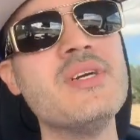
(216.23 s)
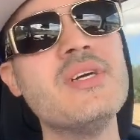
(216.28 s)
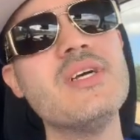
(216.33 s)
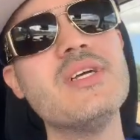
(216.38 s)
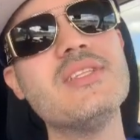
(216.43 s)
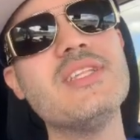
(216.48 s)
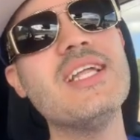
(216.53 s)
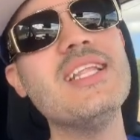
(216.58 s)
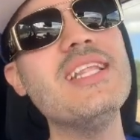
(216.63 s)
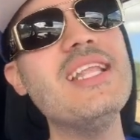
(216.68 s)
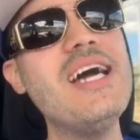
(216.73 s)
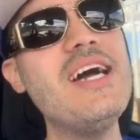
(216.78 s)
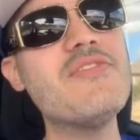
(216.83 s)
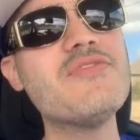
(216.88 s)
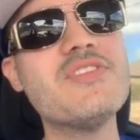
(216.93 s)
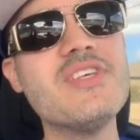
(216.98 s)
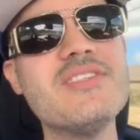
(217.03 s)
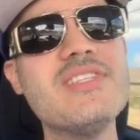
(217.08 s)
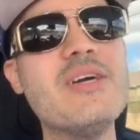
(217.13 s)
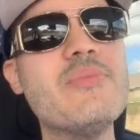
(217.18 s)
The left,
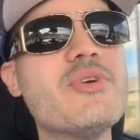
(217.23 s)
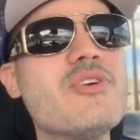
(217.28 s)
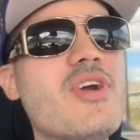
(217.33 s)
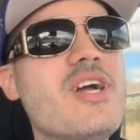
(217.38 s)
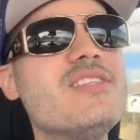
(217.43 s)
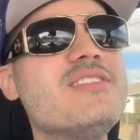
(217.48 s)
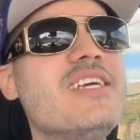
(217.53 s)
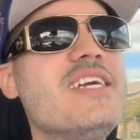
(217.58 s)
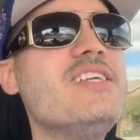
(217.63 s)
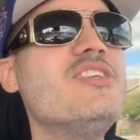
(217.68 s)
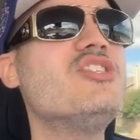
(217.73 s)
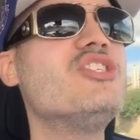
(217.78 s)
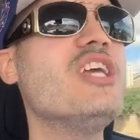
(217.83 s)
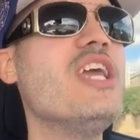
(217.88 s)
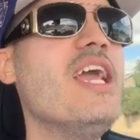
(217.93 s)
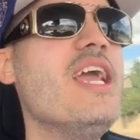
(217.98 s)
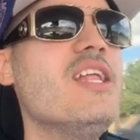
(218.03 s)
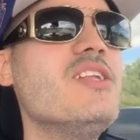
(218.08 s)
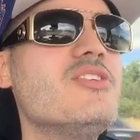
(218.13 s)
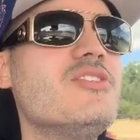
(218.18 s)
the Democrats, they
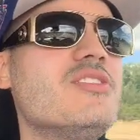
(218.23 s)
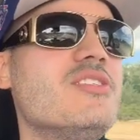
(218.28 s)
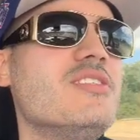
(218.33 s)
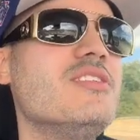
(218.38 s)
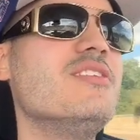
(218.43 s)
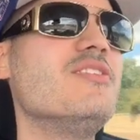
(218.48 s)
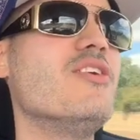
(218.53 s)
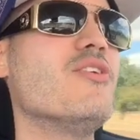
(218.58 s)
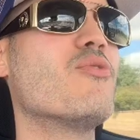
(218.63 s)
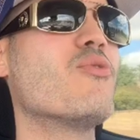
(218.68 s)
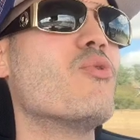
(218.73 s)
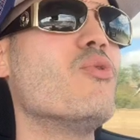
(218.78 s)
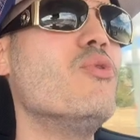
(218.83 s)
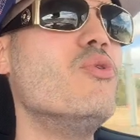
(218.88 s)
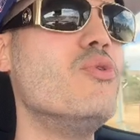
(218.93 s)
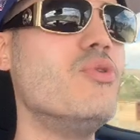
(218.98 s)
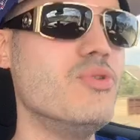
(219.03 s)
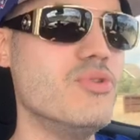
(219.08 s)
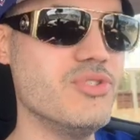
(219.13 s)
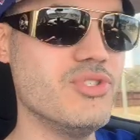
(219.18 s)
changed the
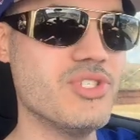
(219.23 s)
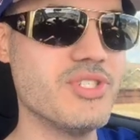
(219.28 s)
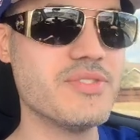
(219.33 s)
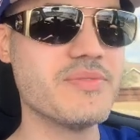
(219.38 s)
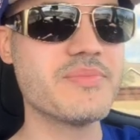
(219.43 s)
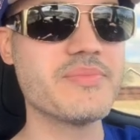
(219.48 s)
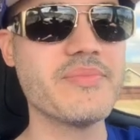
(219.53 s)
rules.